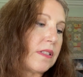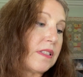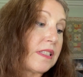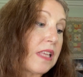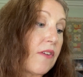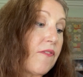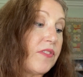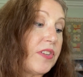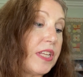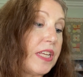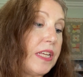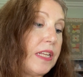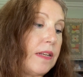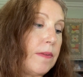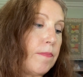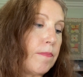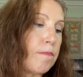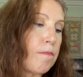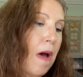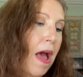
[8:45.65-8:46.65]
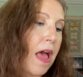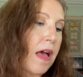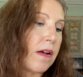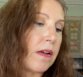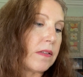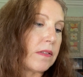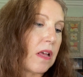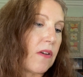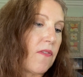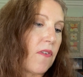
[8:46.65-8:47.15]
17
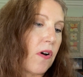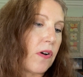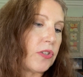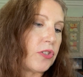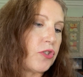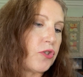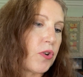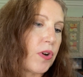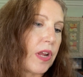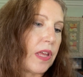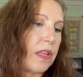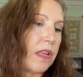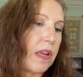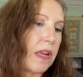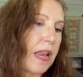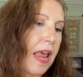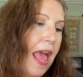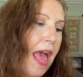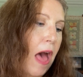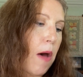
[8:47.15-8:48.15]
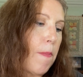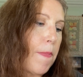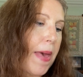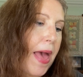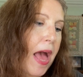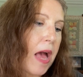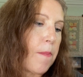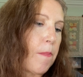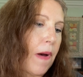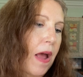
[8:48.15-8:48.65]
miles of Australian
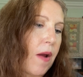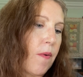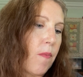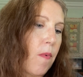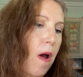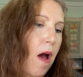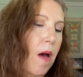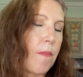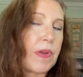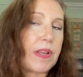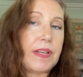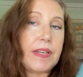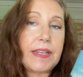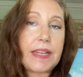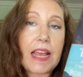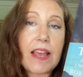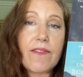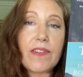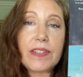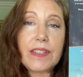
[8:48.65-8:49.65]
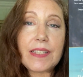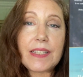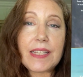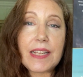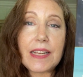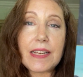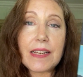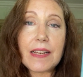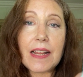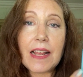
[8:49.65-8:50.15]
outback by Robin
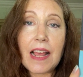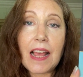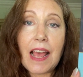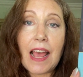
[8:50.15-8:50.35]
Davidson.